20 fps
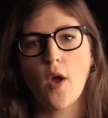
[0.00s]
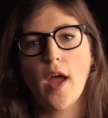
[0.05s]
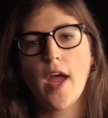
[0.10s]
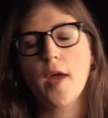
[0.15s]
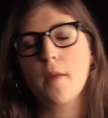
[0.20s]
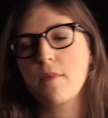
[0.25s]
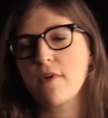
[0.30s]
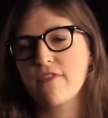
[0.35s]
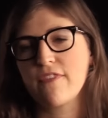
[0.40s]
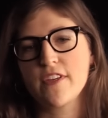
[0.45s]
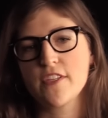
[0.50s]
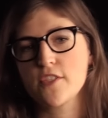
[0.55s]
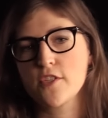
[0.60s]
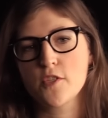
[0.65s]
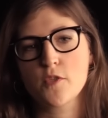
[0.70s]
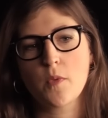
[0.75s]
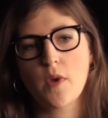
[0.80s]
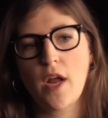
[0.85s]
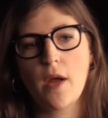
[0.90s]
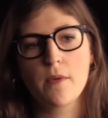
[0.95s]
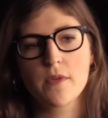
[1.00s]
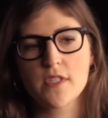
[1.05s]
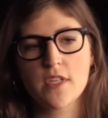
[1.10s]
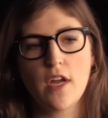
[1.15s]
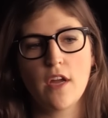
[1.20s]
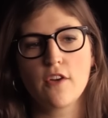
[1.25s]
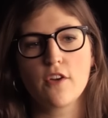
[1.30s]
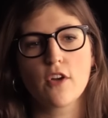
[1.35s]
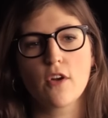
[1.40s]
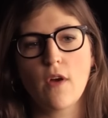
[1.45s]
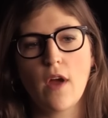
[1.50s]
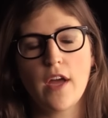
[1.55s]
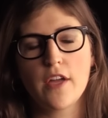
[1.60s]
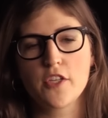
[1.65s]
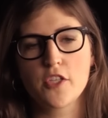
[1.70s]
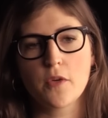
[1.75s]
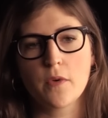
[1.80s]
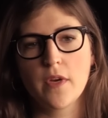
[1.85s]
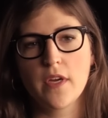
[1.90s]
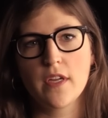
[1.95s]
You know, I had professors when I was an
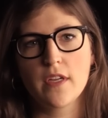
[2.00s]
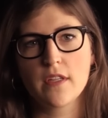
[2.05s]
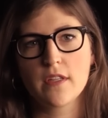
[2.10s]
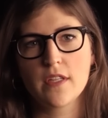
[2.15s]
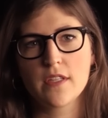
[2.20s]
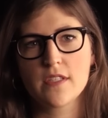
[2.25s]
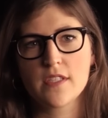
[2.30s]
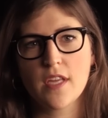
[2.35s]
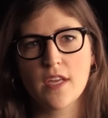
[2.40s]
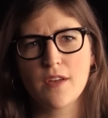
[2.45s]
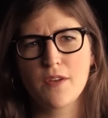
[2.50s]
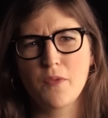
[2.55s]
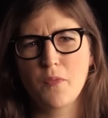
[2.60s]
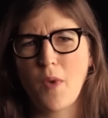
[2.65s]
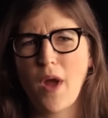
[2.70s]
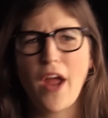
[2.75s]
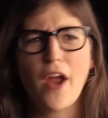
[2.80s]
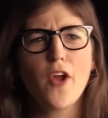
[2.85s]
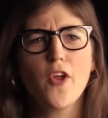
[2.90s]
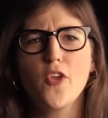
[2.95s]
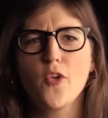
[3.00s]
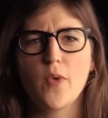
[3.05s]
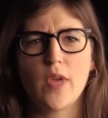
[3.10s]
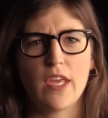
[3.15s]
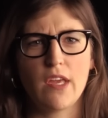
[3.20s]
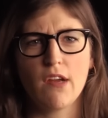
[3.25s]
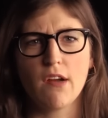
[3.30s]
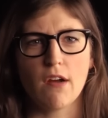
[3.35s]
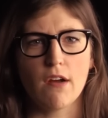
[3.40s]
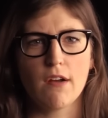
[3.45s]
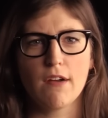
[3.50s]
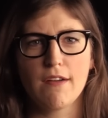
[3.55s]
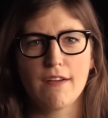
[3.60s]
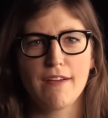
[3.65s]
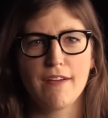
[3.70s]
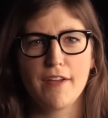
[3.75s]
undergraduate that said, "Why are you here?